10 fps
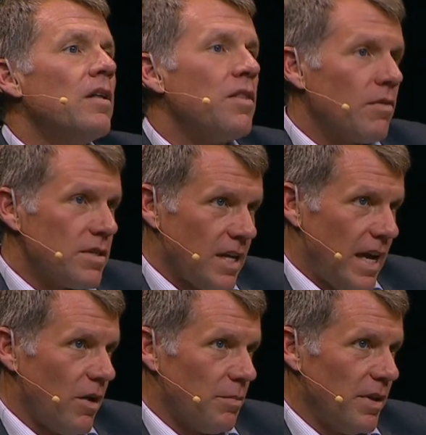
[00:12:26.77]
there is
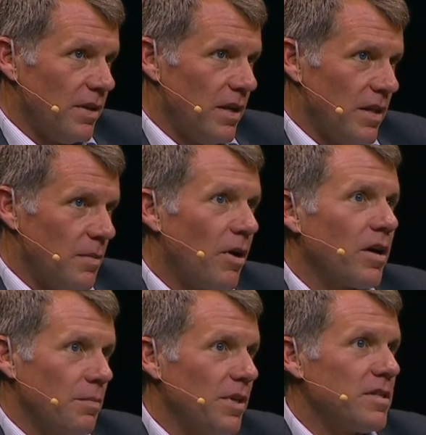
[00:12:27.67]
accountability in the
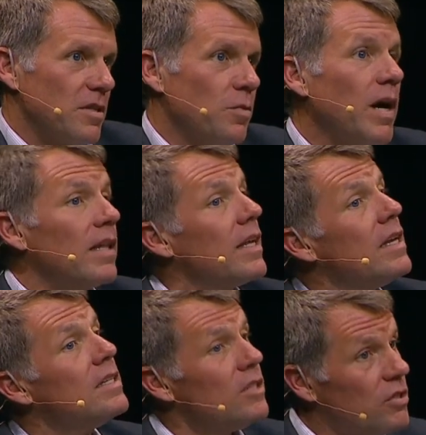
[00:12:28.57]
marketplace as well, in
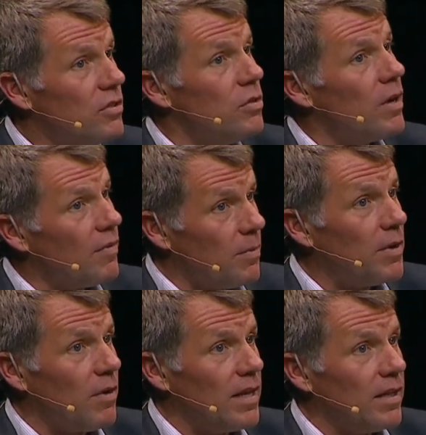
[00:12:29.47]
addition to
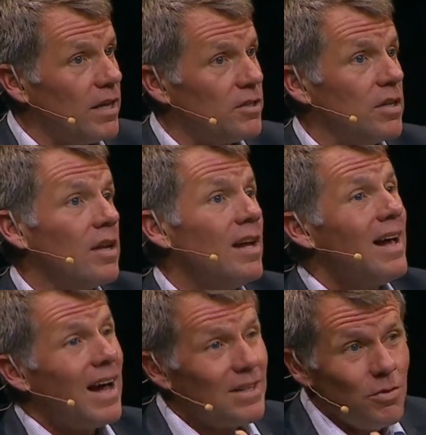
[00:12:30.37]
government regulation.
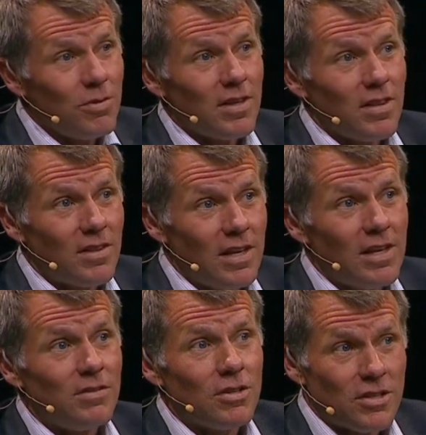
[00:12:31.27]
I do think that
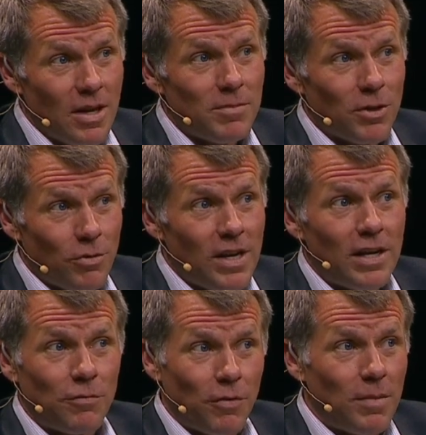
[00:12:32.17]
the, to some degree
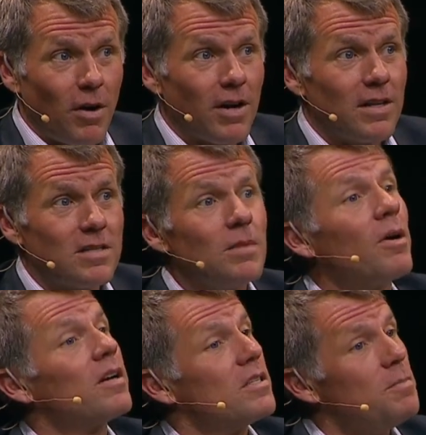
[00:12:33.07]
in free markets, the
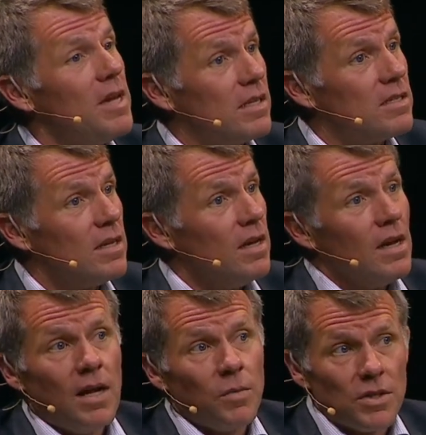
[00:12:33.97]
market speaks.
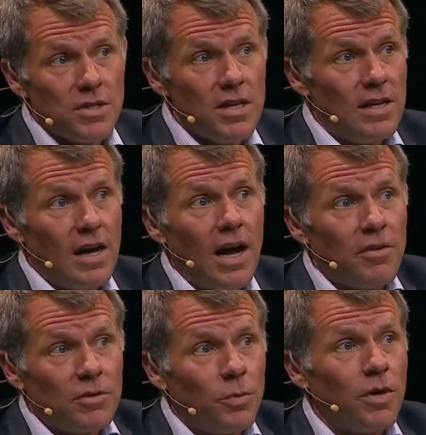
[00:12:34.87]
And we'll see.
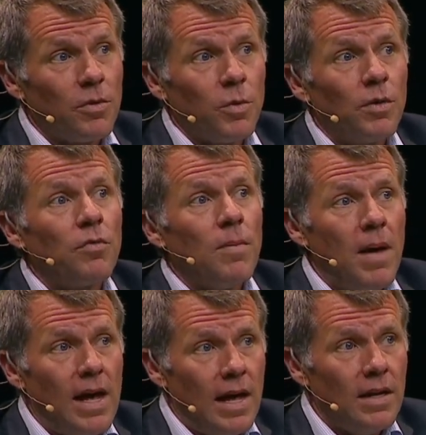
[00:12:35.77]
Either Twitter will
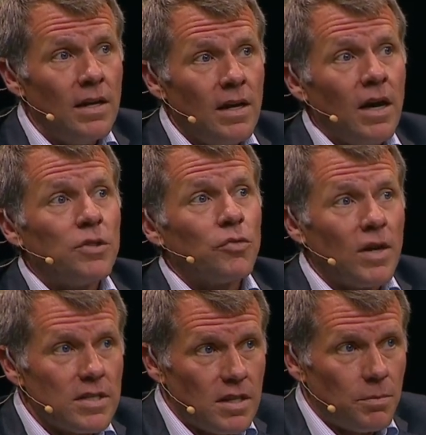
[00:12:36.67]
remain a
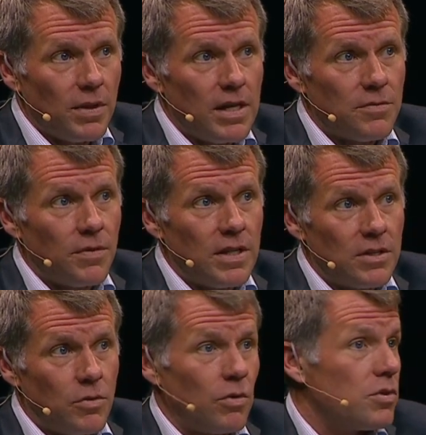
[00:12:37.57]
trusted place for
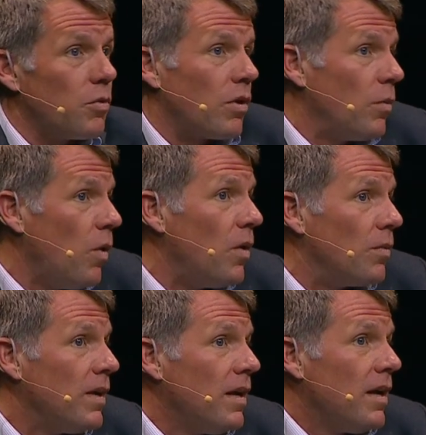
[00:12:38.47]
discourse or it won't.
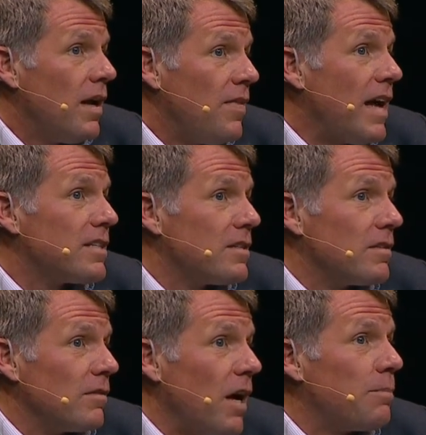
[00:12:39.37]
And that's
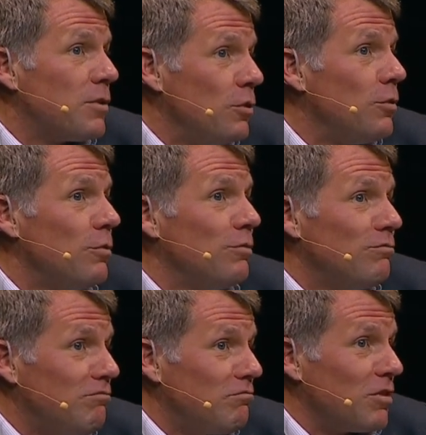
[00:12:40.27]
up to,
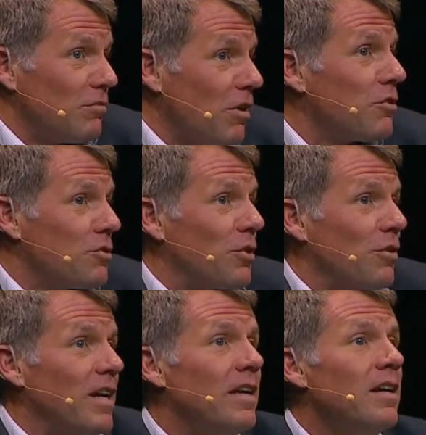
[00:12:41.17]
to a large
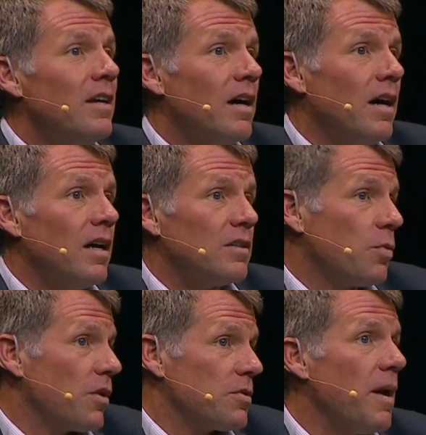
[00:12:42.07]
degree, uh,
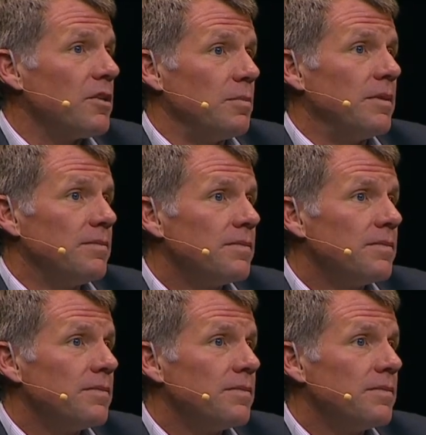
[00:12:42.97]
Twitter's management.